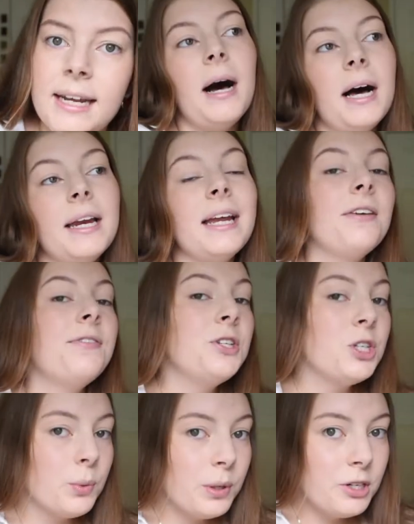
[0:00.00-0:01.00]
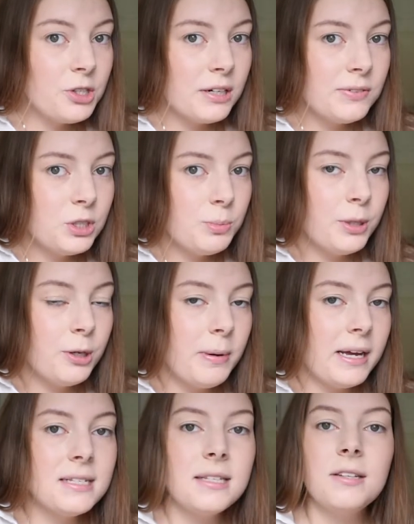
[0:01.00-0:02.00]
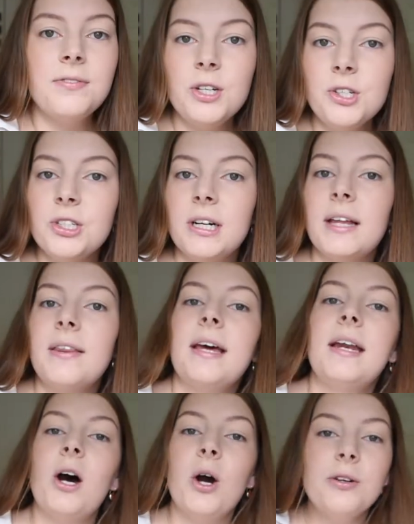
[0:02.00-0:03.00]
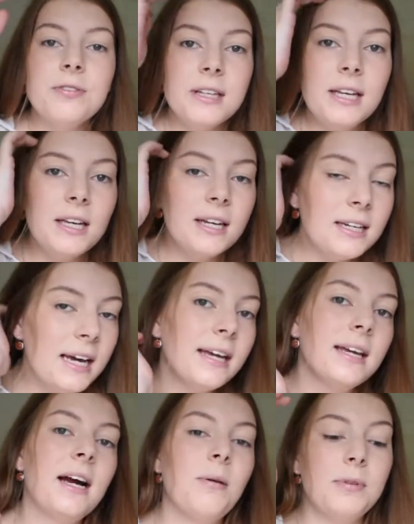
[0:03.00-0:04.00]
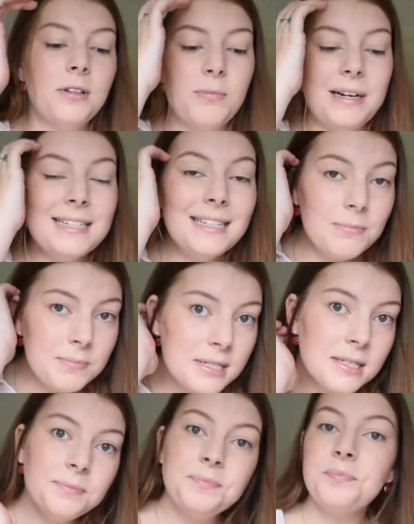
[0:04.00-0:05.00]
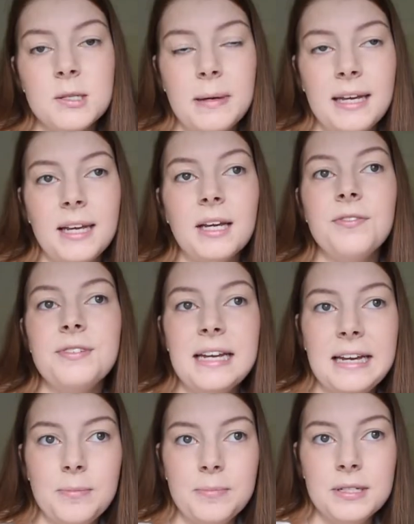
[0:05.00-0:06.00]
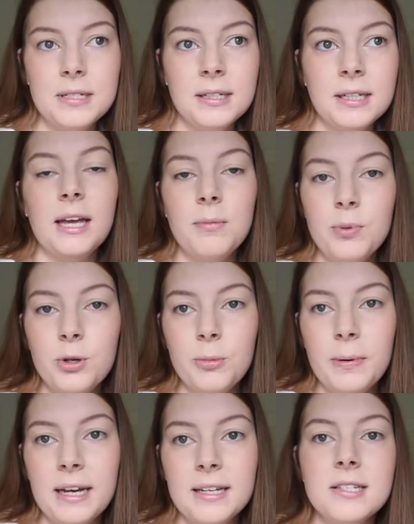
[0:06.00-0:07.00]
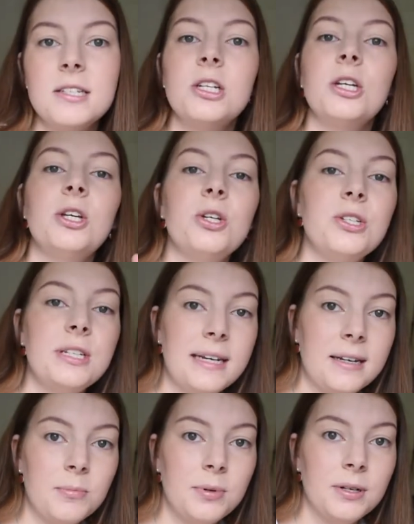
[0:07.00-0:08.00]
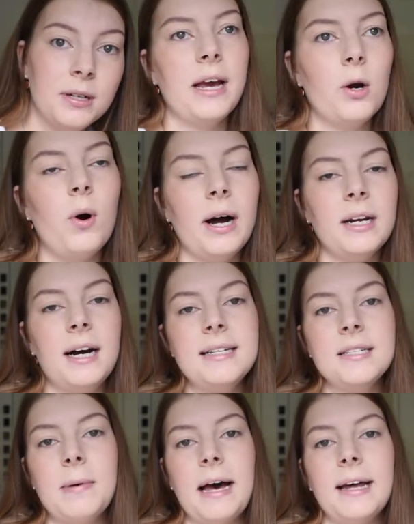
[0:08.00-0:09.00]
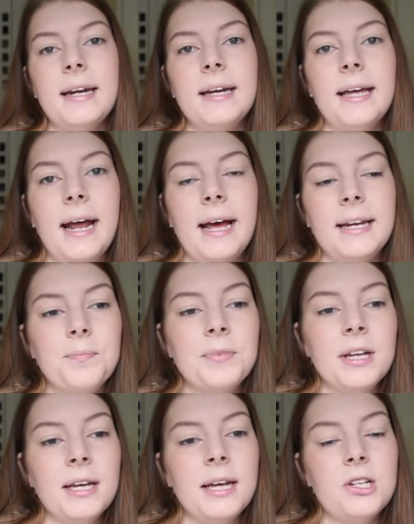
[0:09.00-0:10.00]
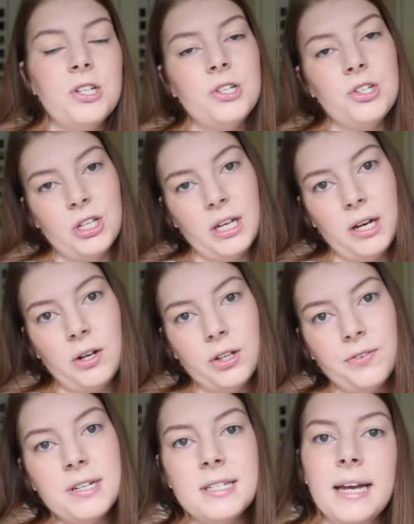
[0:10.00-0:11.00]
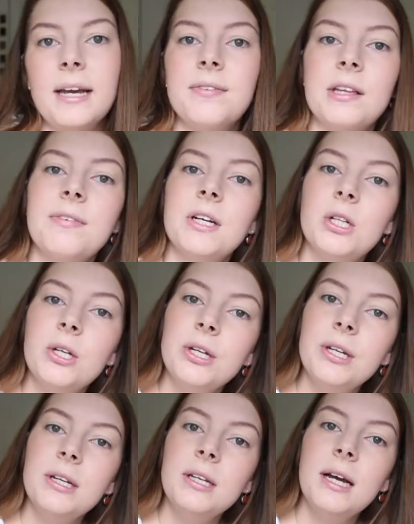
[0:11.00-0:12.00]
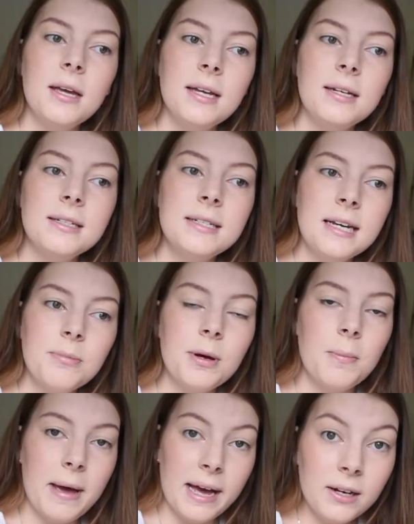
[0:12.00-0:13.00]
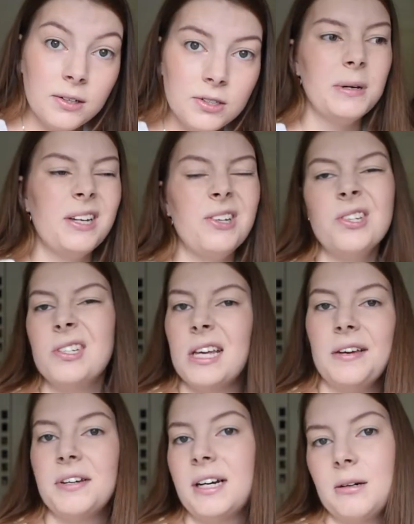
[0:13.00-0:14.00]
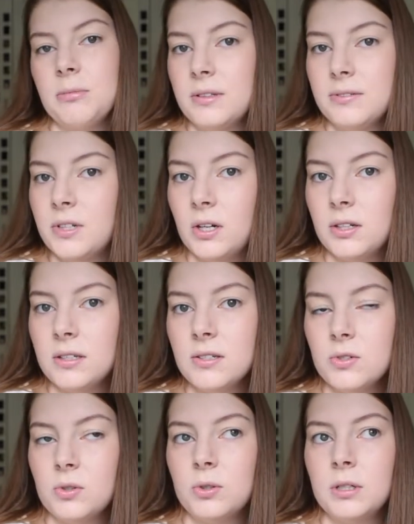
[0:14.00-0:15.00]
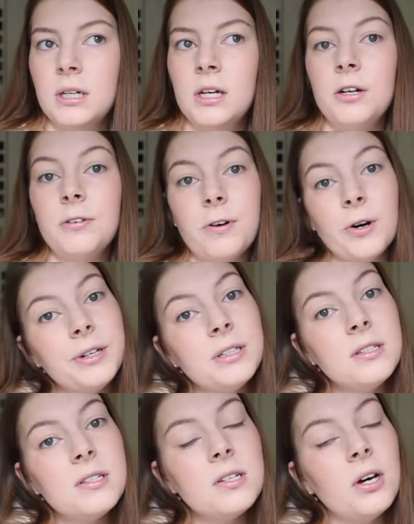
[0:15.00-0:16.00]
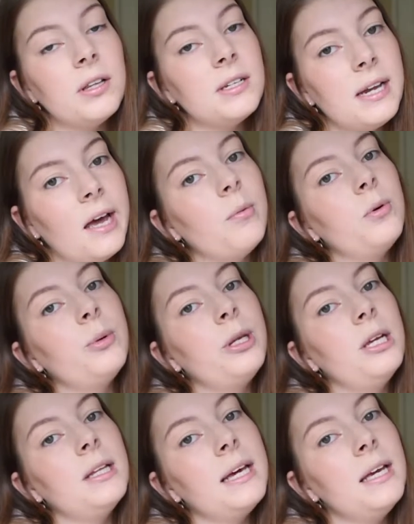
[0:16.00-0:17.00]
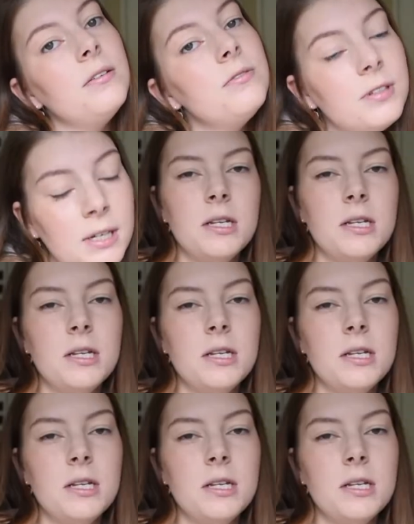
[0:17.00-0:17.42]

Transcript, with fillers: But if you do want to travel to Budapest in the future, then hopefully you can take a couple of my tips. Speaking of tips, in Budapest you tip. They're quite nice about it and it's usually on the receipt if they've included a tip amount, but you just leave a couple of dollars or forints on the table when you leave.